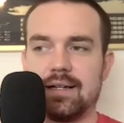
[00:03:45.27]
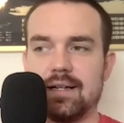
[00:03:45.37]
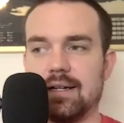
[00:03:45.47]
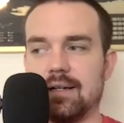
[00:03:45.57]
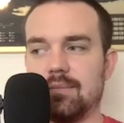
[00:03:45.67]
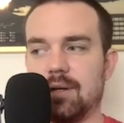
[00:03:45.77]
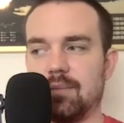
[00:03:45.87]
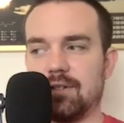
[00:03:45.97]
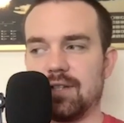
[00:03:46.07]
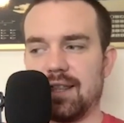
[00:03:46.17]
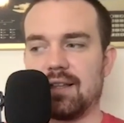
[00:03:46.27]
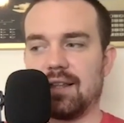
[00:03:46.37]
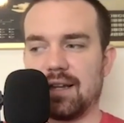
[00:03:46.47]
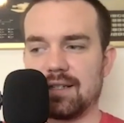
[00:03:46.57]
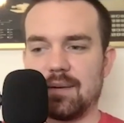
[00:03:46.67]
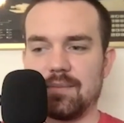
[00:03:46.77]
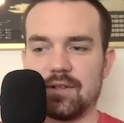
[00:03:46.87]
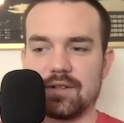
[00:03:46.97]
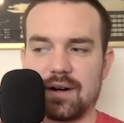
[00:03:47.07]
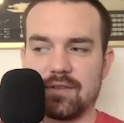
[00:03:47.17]
um, abuse? Mm-hmm. I think a lot of times
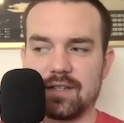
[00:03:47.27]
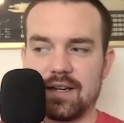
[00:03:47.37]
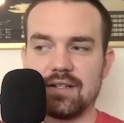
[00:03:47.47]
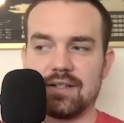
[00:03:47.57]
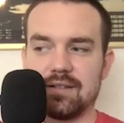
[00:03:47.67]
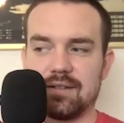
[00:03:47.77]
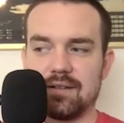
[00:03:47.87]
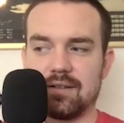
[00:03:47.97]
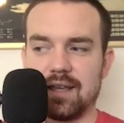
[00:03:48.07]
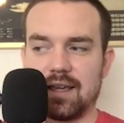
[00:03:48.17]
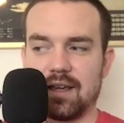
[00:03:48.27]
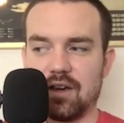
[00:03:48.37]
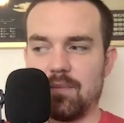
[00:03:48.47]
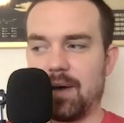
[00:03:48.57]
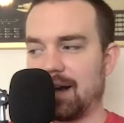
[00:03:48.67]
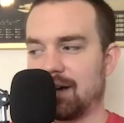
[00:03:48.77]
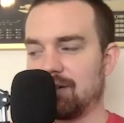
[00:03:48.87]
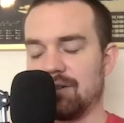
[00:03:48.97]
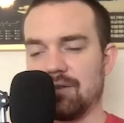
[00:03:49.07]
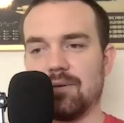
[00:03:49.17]
those conversations they can go back
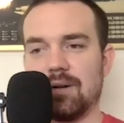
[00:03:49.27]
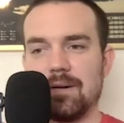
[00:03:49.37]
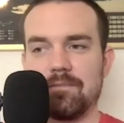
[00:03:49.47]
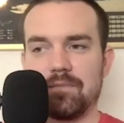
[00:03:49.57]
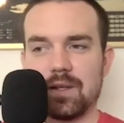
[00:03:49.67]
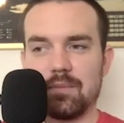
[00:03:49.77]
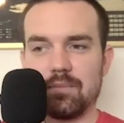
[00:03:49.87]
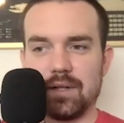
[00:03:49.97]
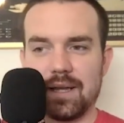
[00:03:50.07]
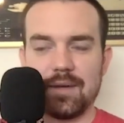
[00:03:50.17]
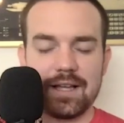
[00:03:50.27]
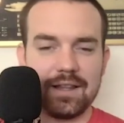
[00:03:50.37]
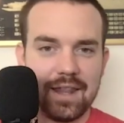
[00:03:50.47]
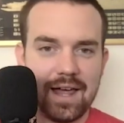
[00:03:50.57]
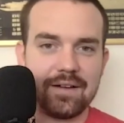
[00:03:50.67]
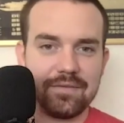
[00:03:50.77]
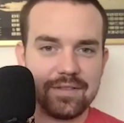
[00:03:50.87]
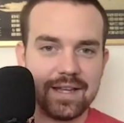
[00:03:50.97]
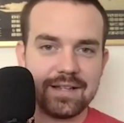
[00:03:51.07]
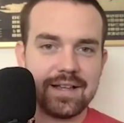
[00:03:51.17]
to blaming a lot of
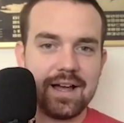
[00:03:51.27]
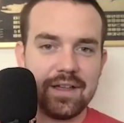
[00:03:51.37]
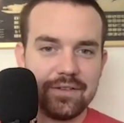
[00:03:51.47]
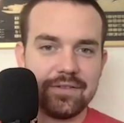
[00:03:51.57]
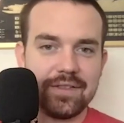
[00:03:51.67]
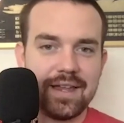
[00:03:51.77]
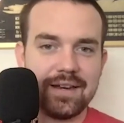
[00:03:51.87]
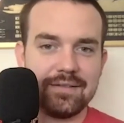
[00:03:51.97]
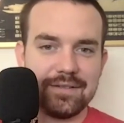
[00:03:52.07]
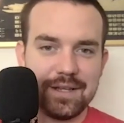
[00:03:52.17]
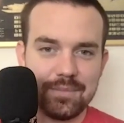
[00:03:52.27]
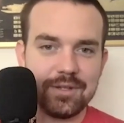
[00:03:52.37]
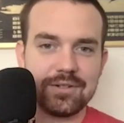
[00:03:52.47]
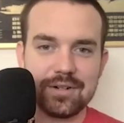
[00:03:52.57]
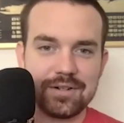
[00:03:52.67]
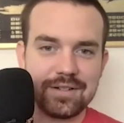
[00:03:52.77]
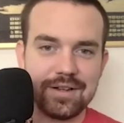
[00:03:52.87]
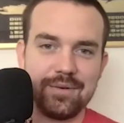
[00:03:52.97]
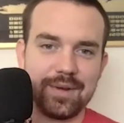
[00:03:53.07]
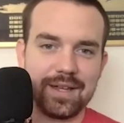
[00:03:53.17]
things other than the abuser.
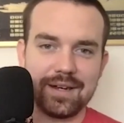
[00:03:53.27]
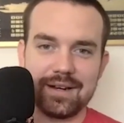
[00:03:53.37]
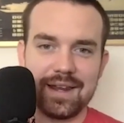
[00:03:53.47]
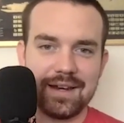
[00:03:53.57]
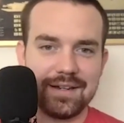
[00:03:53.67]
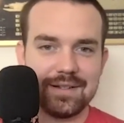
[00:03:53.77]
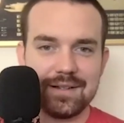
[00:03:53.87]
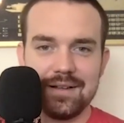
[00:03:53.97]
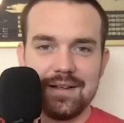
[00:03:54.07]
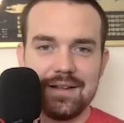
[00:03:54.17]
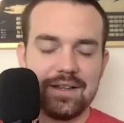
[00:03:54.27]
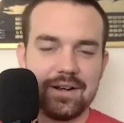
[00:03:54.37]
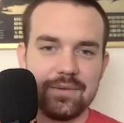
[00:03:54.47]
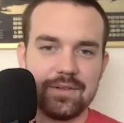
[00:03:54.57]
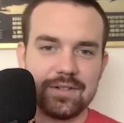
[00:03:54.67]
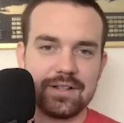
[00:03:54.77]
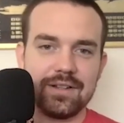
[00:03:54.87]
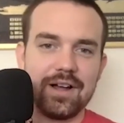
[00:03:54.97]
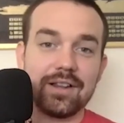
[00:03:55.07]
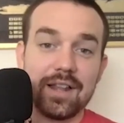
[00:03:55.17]
So we can get into, you know, there's a
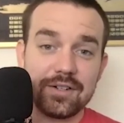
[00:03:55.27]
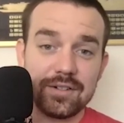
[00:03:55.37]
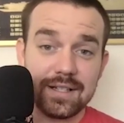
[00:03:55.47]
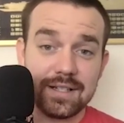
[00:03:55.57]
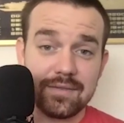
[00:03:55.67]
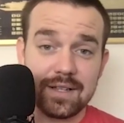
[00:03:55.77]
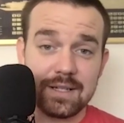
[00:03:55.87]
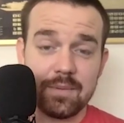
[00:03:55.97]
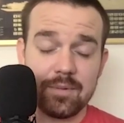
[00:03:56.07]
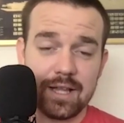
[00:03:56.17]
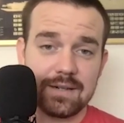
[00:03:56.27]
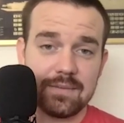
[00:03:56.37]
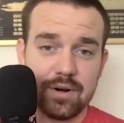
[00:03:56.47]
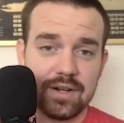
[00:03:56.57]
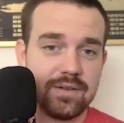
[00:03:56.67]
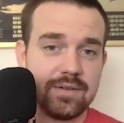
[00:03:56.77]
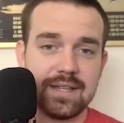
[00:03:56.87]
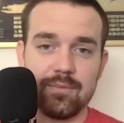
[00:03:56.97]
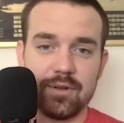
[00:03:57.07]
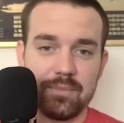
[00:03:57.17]
long mm-hmm. laundry list of things people like to point to and
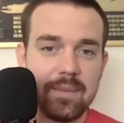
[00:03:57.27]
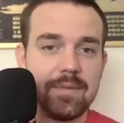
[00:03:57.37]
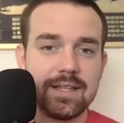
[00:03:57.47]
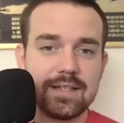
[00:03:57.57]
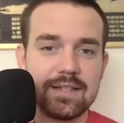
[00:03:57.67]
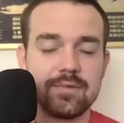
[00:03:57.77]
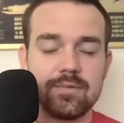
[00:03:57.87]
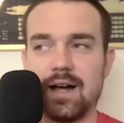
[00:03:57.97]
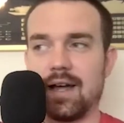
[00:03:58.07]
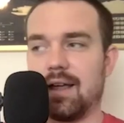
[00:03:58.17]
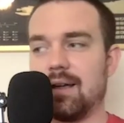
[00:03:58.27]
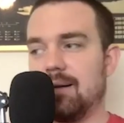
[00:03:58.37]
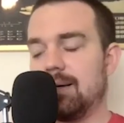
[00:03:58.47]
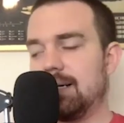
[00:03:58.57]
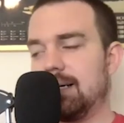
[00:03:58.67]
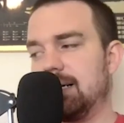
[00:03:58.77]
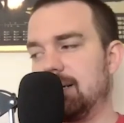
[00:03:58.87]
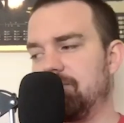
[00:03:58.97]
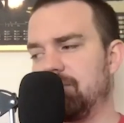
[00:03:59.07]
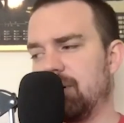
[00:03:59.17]
say, well, maybe this is why.
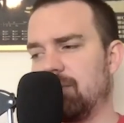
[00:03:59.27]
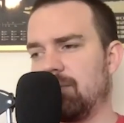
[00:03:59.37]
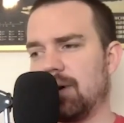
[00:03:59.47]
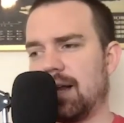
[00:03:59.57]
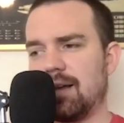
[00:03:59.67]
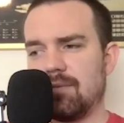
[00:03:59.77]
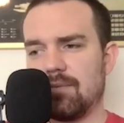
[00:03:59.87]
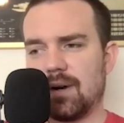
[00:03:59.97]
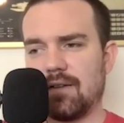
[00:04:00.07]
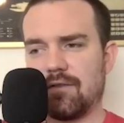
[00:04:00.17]
Um, but when I when I